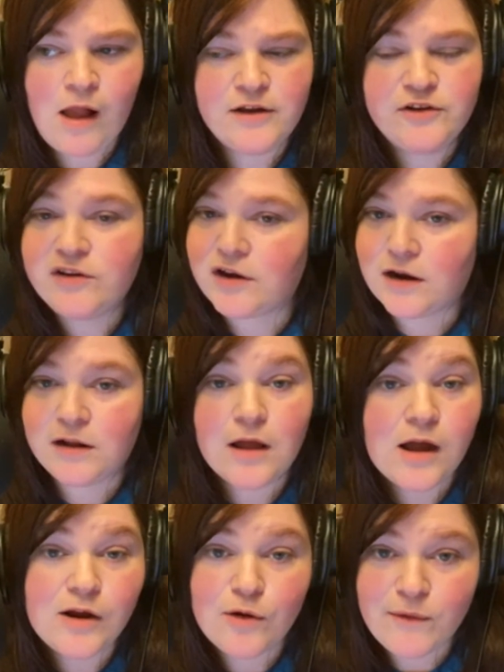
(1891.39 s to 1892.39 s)
she got
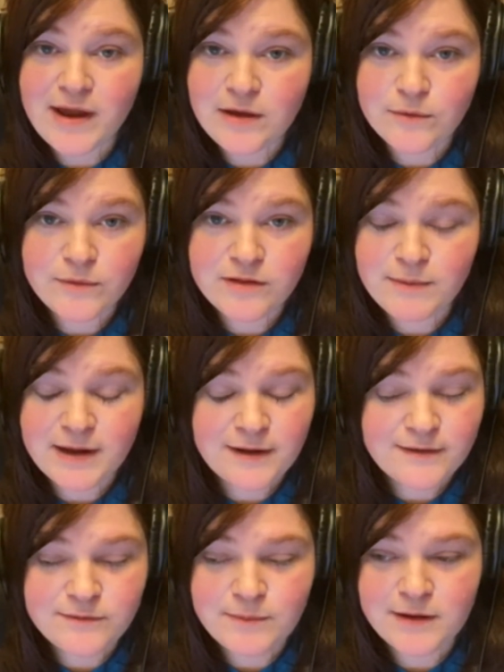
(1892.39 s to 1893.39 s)
along great with my
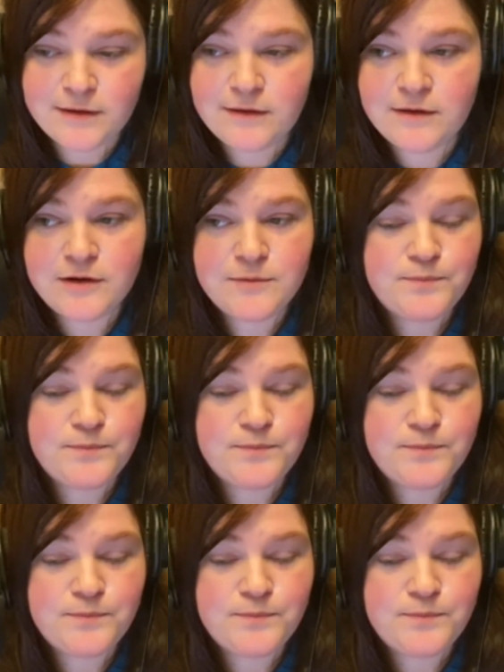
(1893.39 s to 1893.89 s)
husband,